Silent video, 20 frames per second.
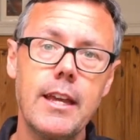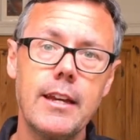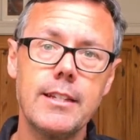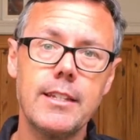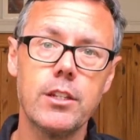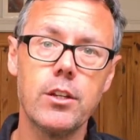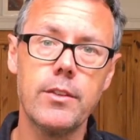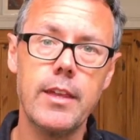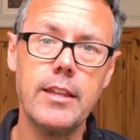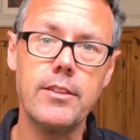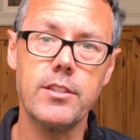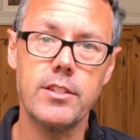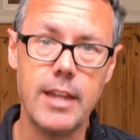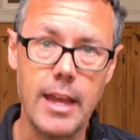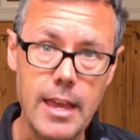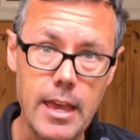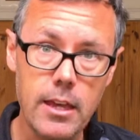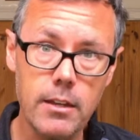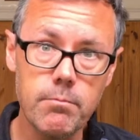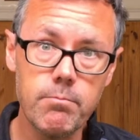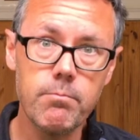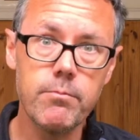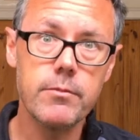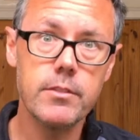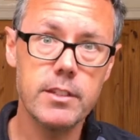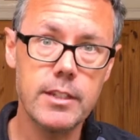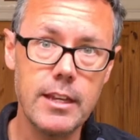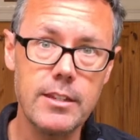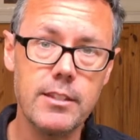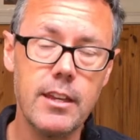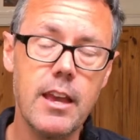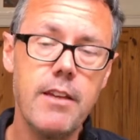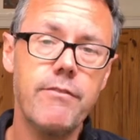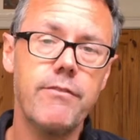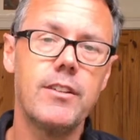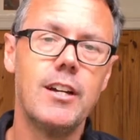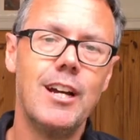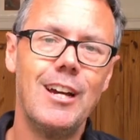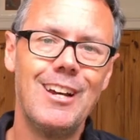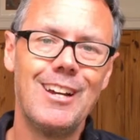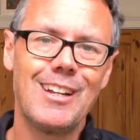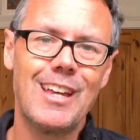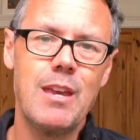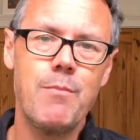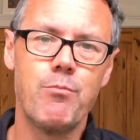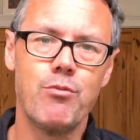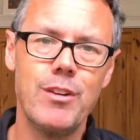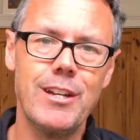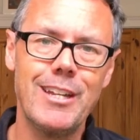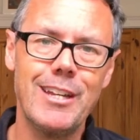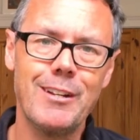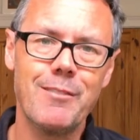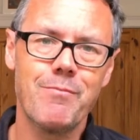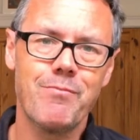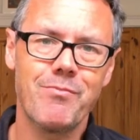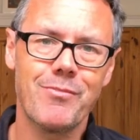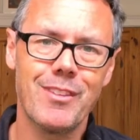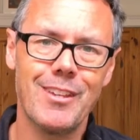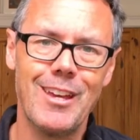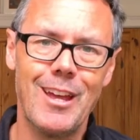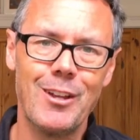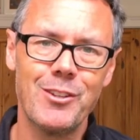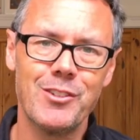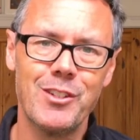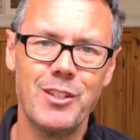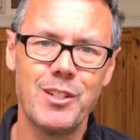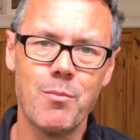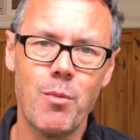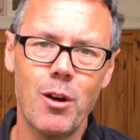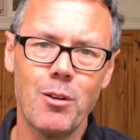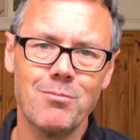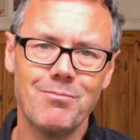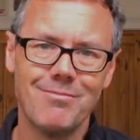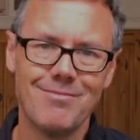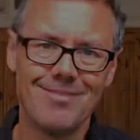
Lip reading: Until then, stay in, stay safe, keep reading, and I'll see you tomorrow.